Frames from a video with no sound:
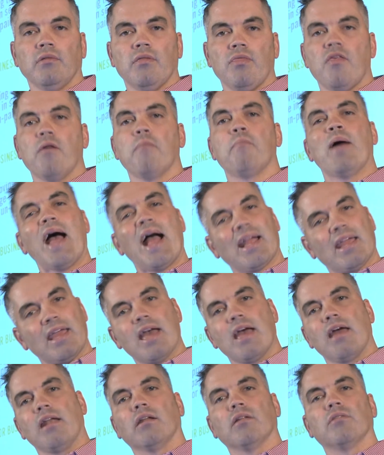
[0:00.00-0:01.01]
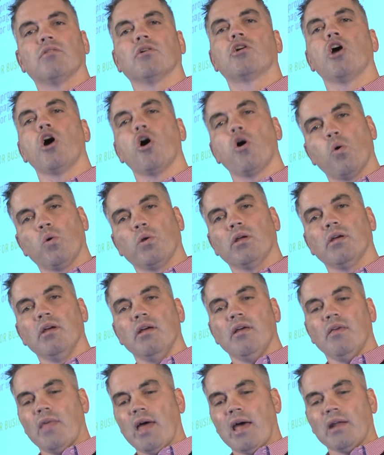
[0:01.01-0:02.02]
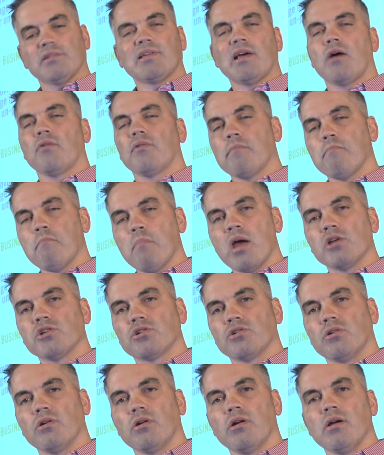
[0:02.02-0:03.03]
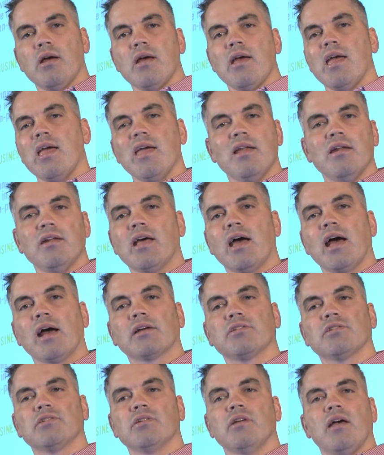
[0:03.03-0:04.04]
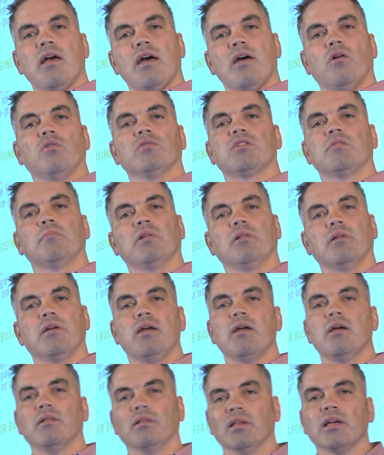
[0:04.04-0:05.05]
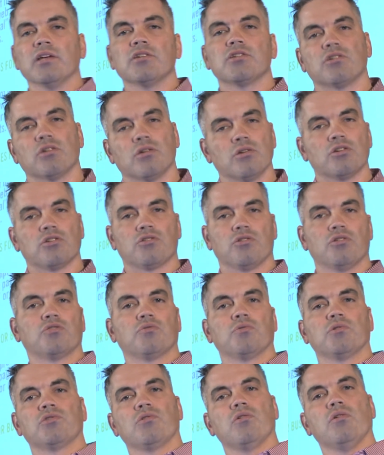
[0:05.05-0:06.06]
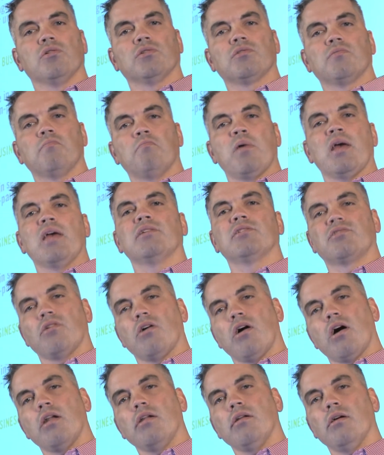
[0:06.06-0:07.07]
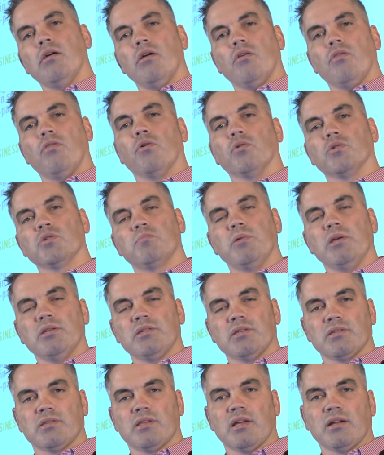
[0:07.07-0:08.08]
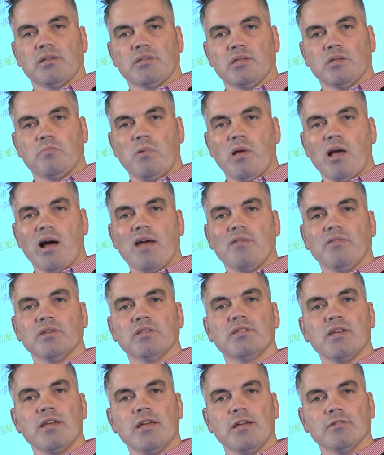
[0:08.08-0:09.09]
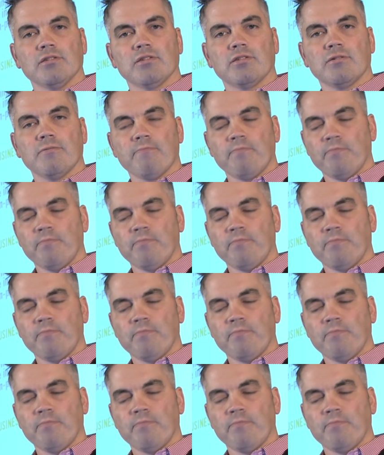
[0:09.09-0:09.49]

The back end, the code. That is how they measure, index, and ultimately list search results based on those pieces that exist behind the scenes.